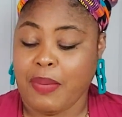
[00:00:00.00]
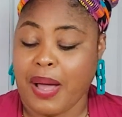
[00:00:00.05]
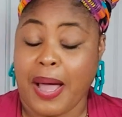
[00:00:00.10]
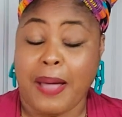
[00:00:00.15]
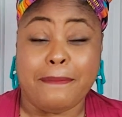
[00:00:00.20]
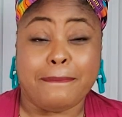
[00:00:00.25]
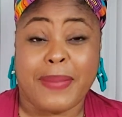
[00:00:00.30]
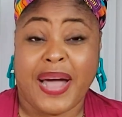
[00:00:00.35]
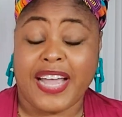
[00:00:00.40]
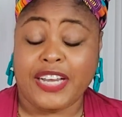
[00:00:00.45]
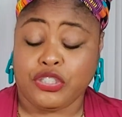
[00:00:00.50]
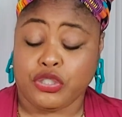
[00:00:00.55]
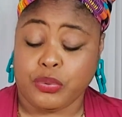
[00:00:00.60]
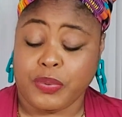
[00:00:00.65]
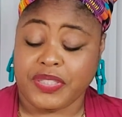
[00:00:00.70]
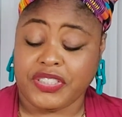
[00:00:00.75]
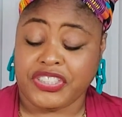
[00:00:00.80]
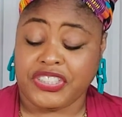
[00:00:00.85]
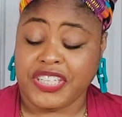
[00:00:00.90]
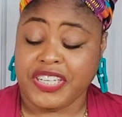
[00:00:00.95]
I might do
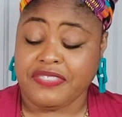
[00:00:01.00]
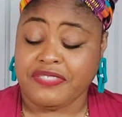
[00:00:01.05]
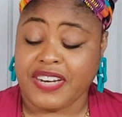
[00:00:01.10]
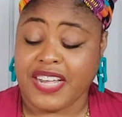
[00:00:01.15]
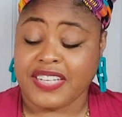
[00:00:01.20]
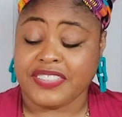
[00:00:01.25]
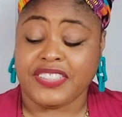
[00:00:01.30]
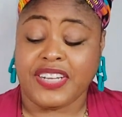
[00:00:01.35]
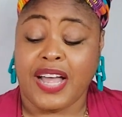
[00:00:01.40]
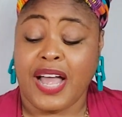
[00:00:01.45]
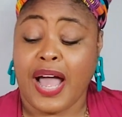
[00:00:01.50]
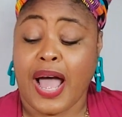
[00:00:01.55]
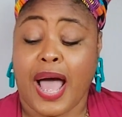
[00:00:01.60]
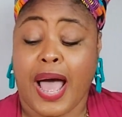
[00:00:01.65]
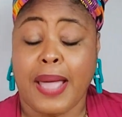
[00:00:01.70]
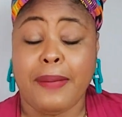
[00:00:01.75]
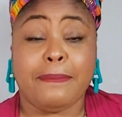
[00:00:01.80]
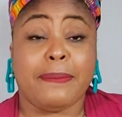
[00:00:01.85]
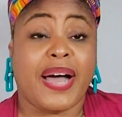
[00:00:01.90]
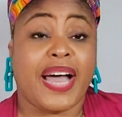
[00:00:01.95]
it sleeveless.
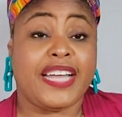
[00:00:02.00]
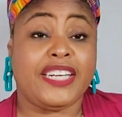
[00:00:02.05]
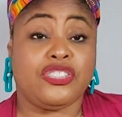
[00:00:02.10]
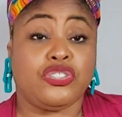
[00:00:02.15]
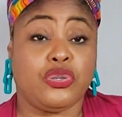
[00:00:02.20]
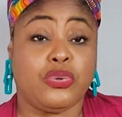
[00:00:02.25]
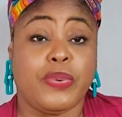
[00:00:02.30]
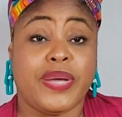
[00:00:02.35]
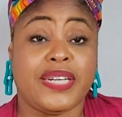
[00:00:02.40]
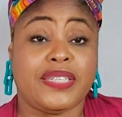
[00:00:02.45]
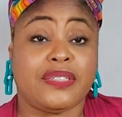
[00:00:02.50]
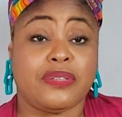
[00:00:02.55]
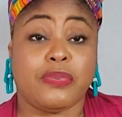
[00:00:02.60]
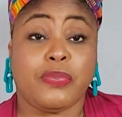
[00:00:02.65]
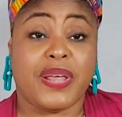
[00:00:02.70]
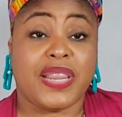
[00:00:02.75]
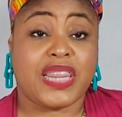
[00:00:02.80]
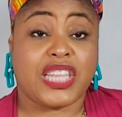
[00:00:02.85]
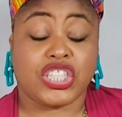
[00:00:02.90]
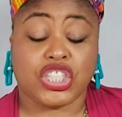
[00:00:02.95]
I might do it
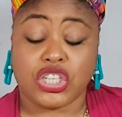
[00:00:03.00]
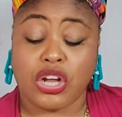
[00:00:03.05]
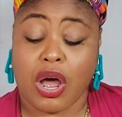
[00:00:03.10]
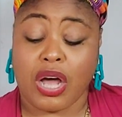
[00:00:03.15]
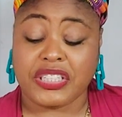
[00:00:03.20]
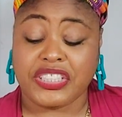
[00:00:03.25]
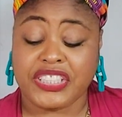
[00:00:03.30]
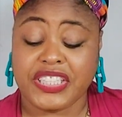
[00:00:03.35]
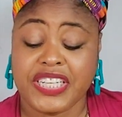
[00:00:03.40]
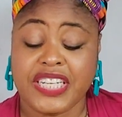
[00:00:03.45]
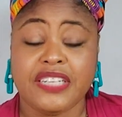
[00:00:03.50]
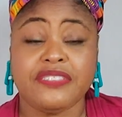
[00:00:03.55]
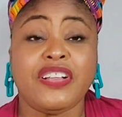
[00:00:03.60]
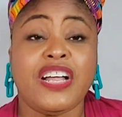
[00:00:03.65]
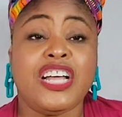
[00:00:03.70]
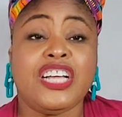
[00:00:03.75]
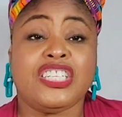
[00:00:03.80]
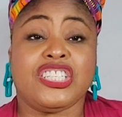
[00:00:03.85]
with the short sleeve